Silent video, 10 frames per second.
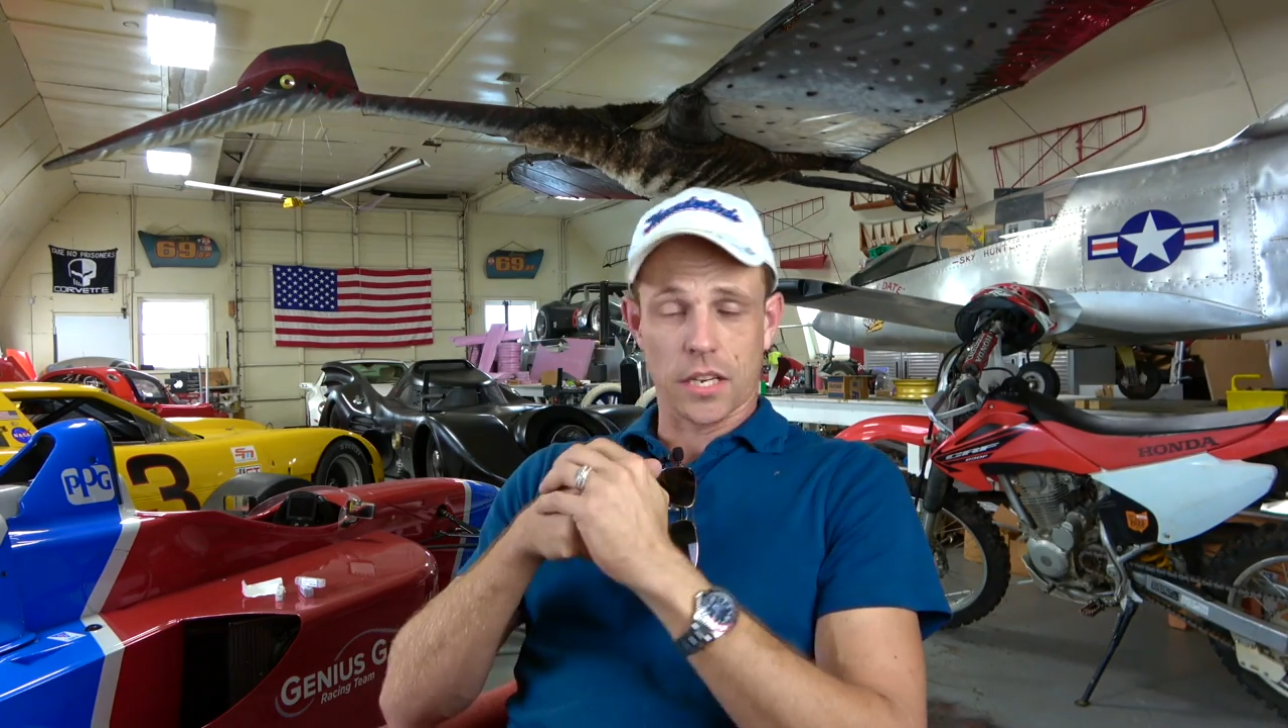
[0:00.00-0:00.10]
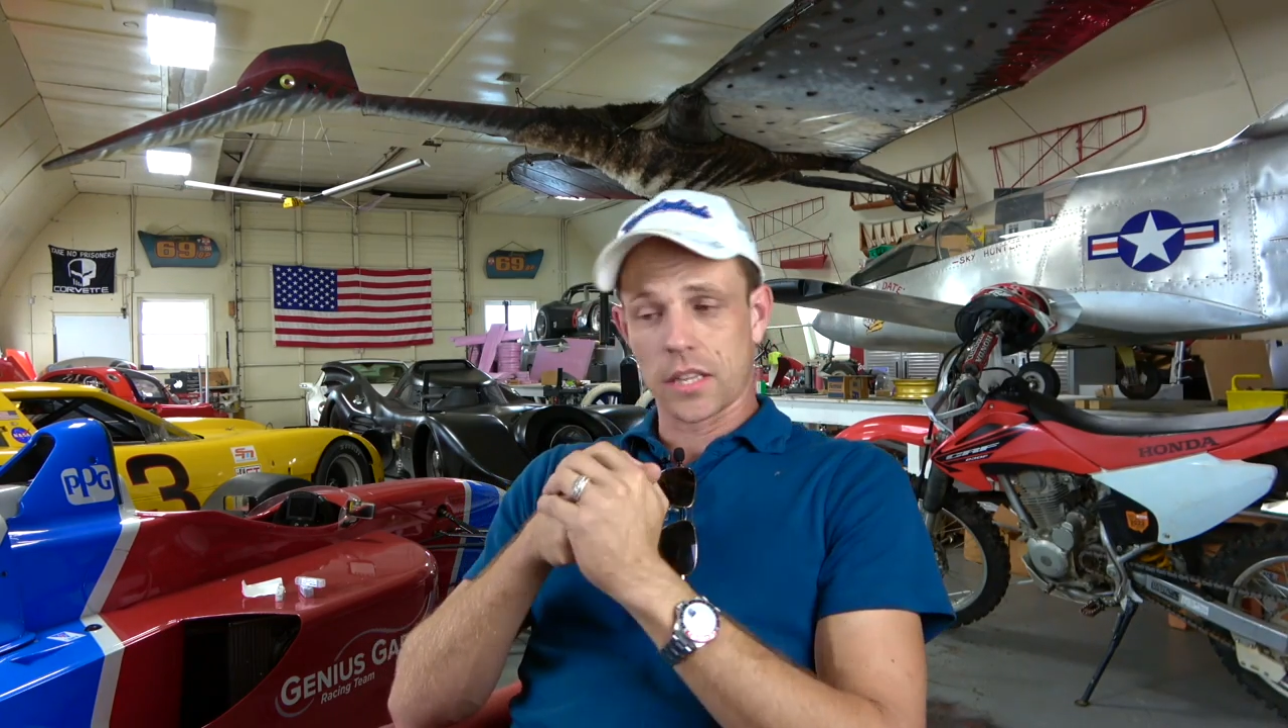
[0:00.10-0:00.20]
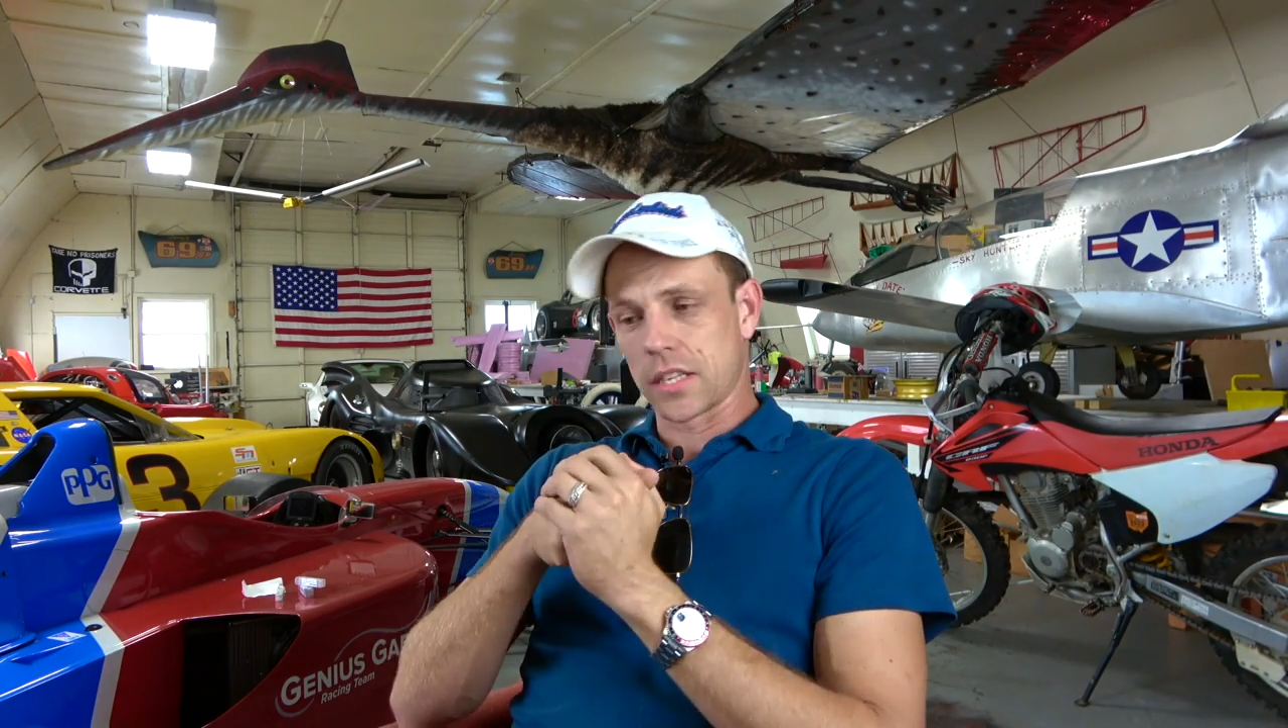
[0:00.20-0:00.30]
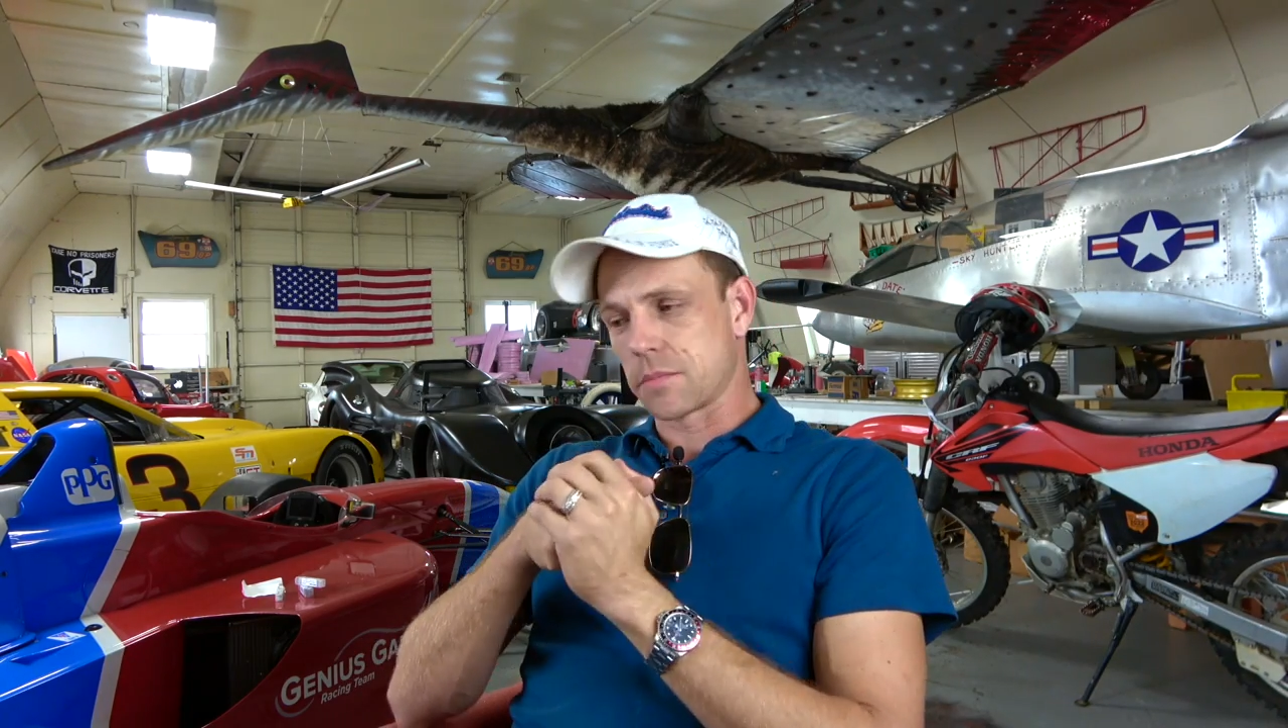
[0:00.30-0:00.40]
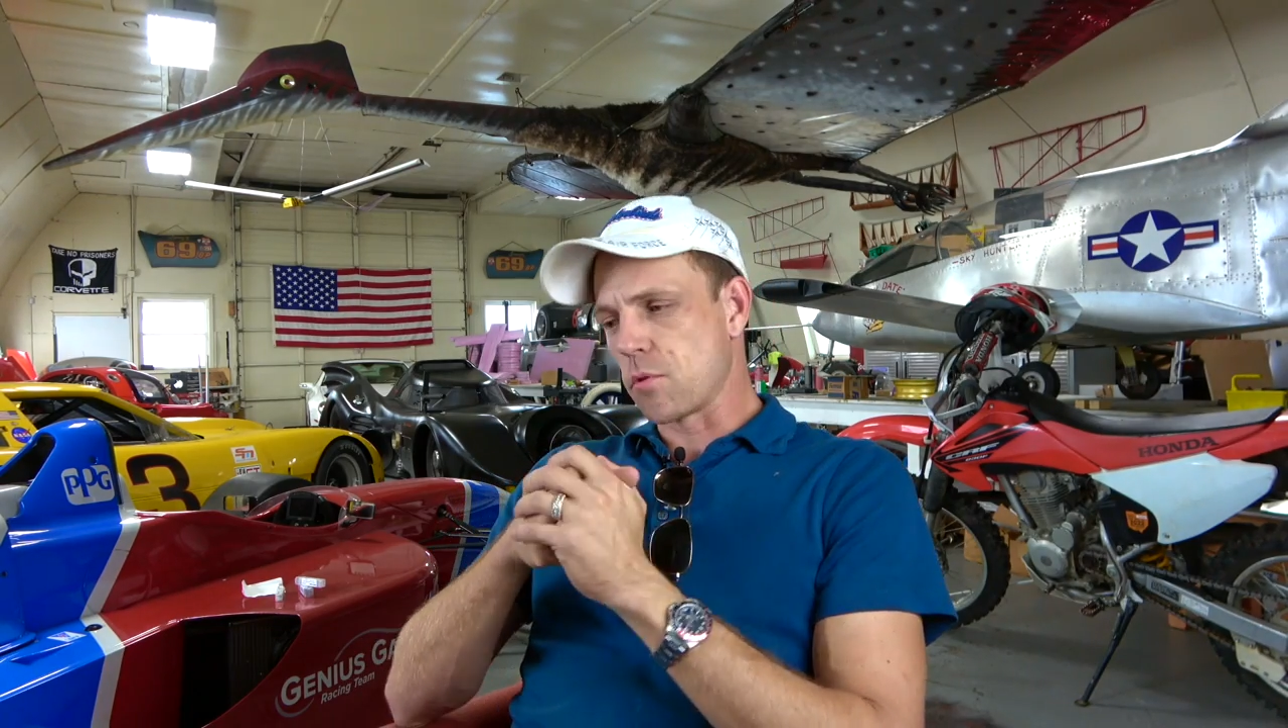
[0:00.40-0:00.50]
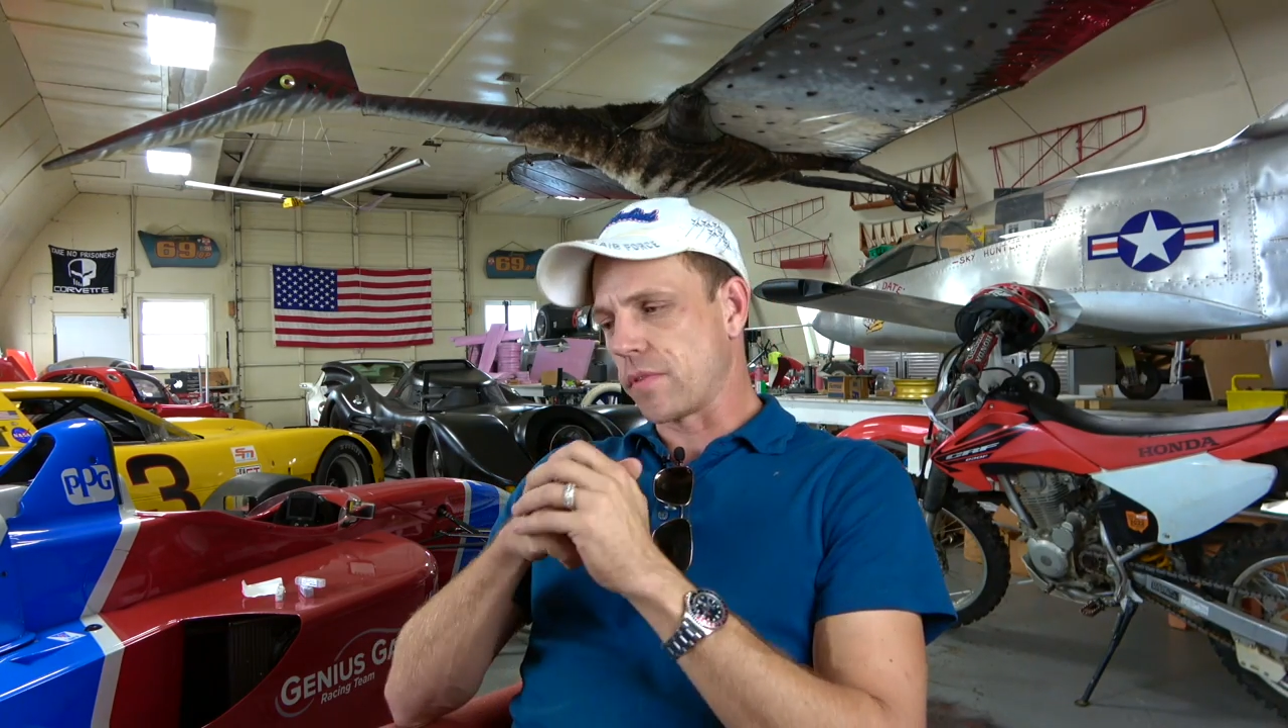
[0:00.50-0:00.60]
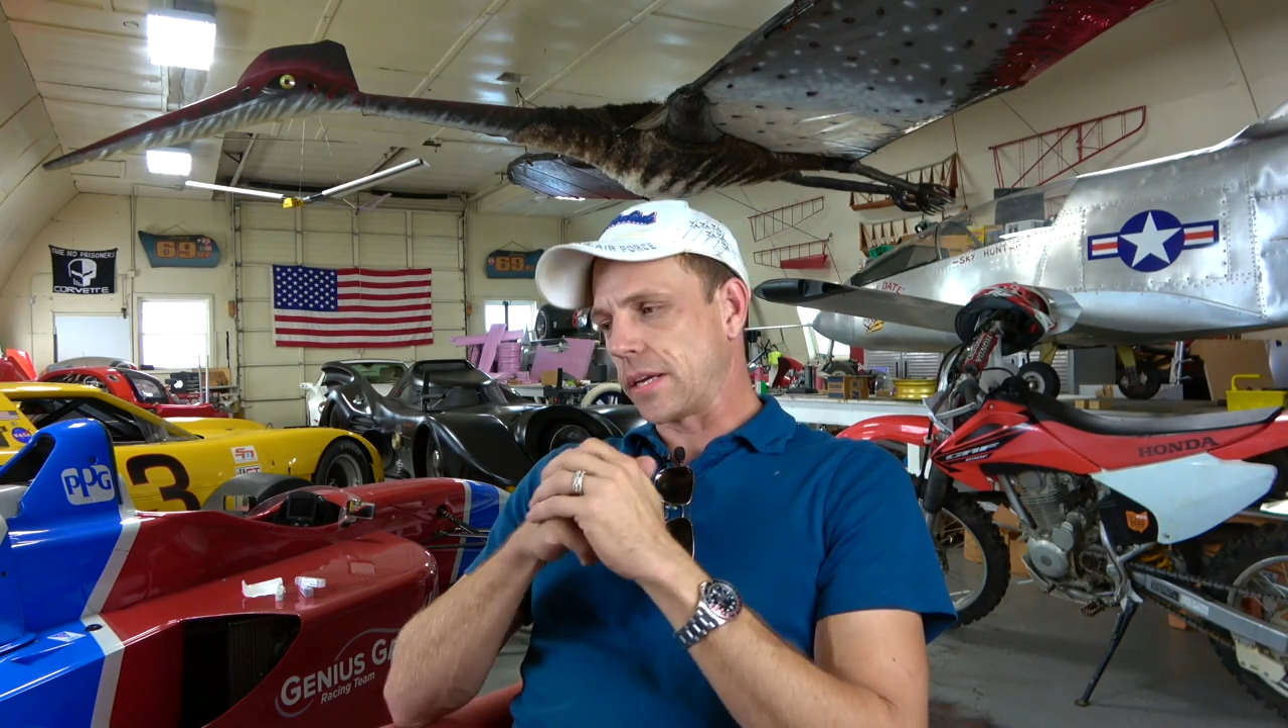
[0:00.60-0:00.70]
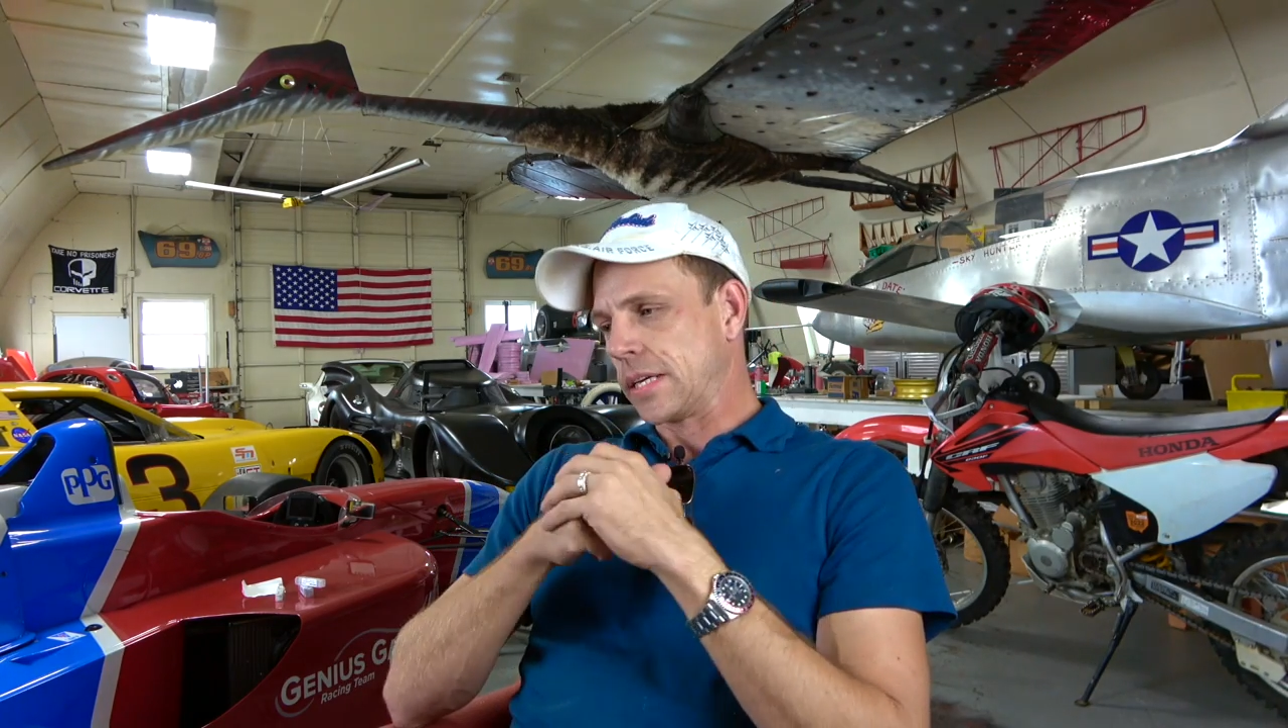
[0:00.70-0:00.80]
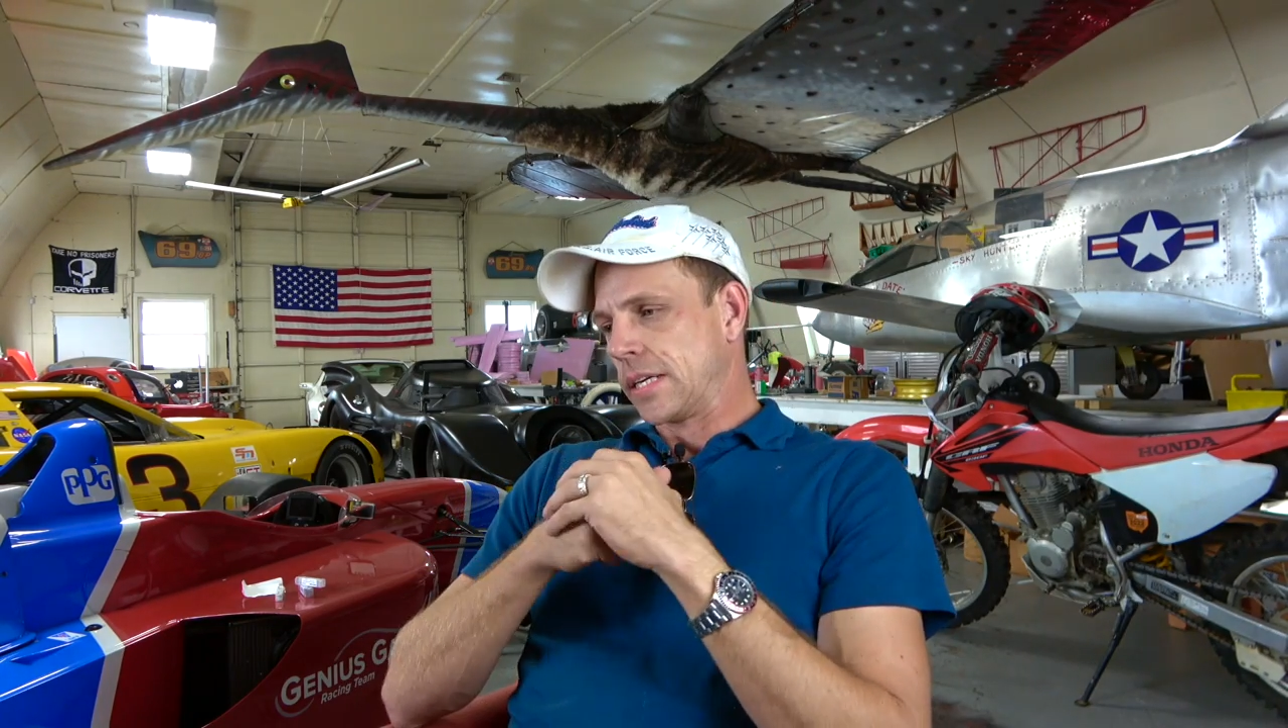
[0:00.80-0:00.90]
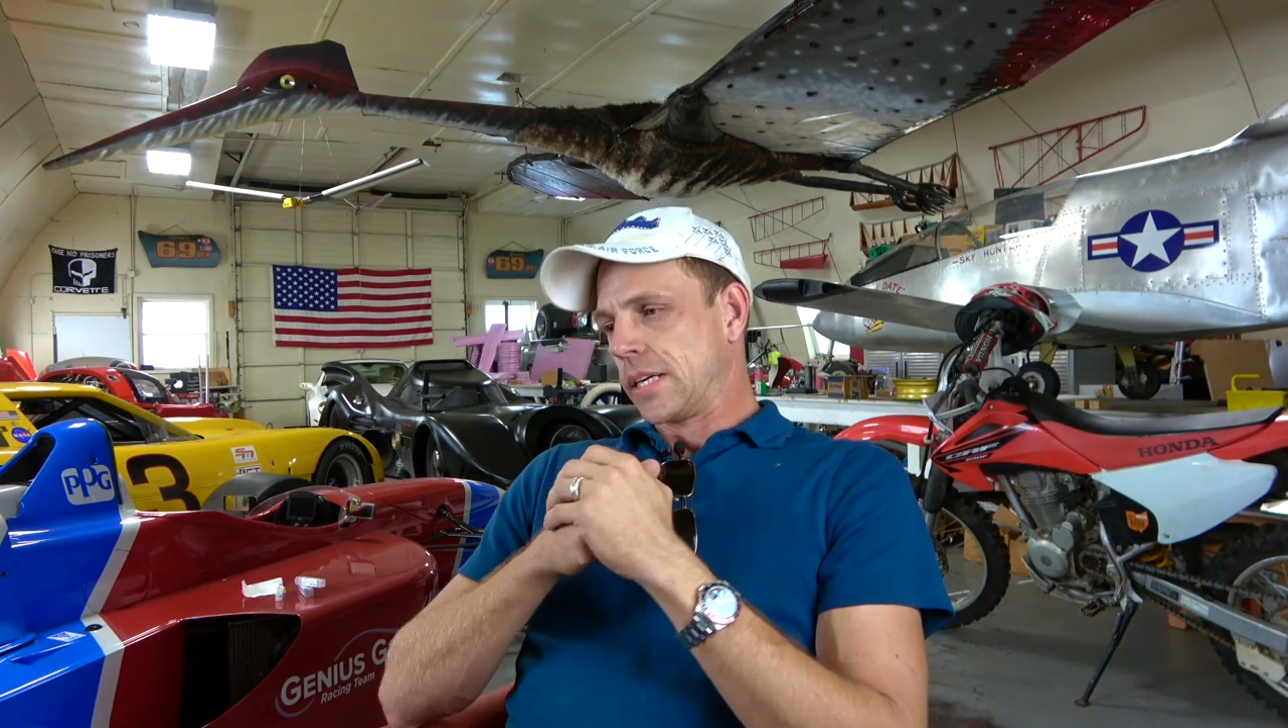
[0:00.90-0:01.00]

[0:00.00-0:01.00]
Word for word: in this movie.